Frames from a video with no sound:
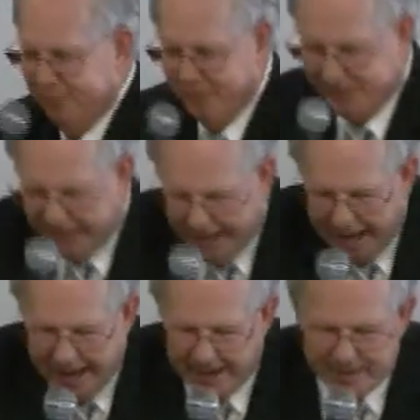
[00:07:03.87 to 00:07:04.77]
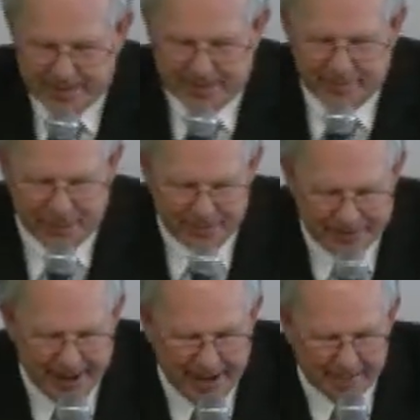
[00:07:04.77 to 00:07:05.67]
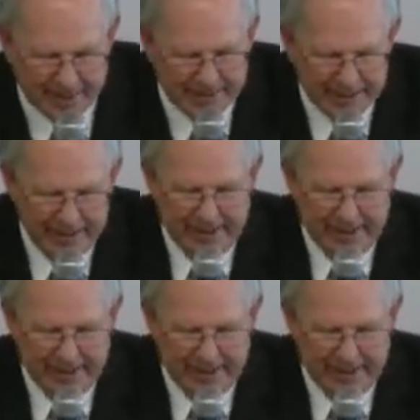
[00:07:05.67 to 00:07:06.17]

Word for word: for the kindness of your family